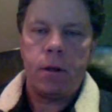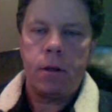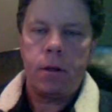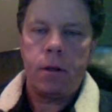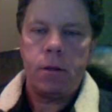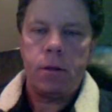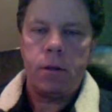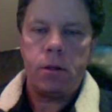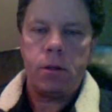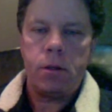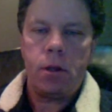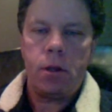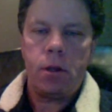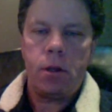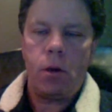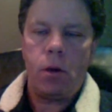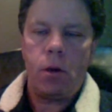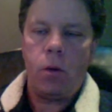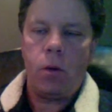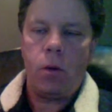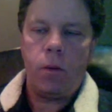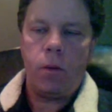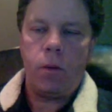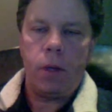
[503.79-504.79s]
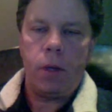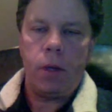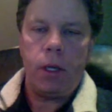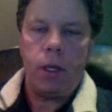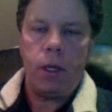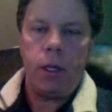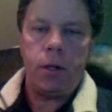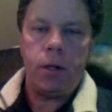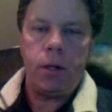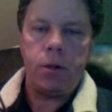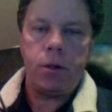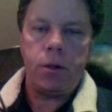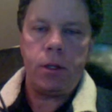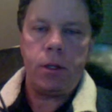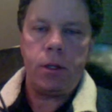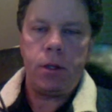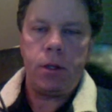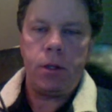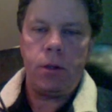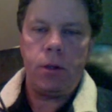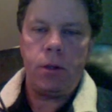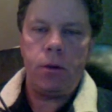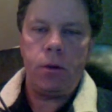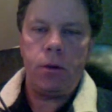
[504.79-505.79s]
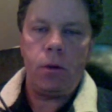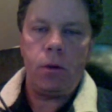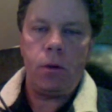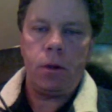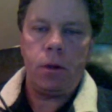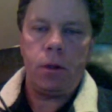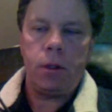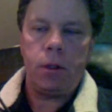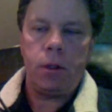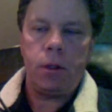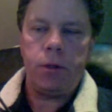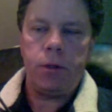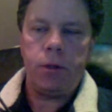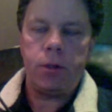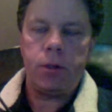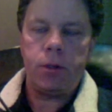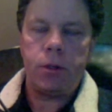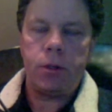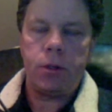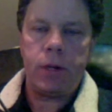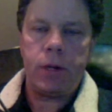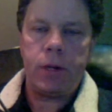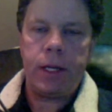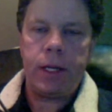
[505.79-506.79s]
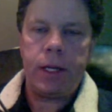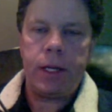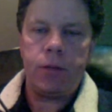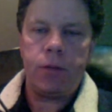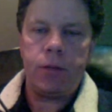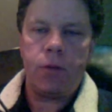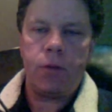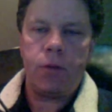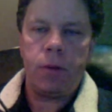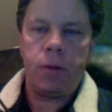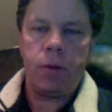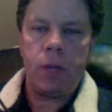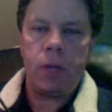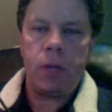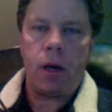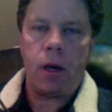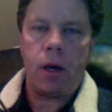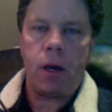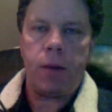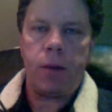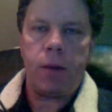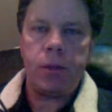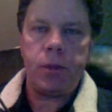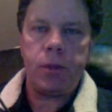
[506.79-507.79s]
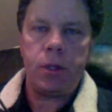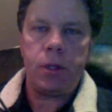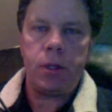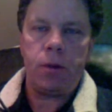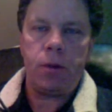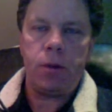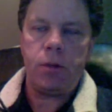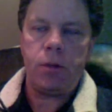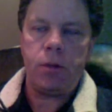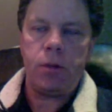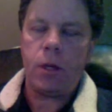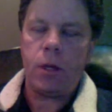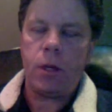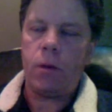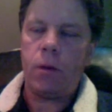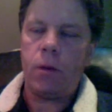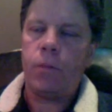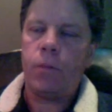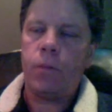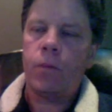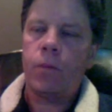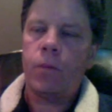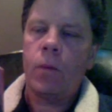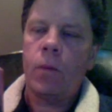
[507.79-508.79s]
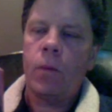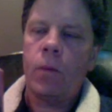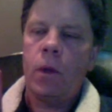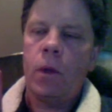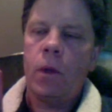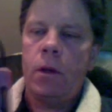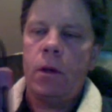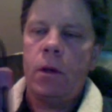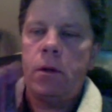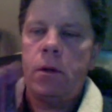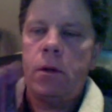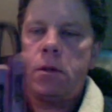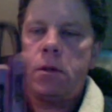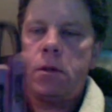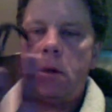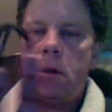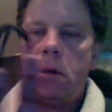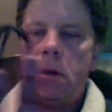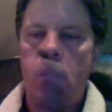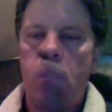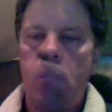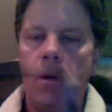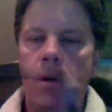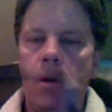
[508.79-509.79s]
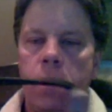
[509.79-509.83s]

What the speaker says: So here's the two loose strings from the opposite nunchaku. So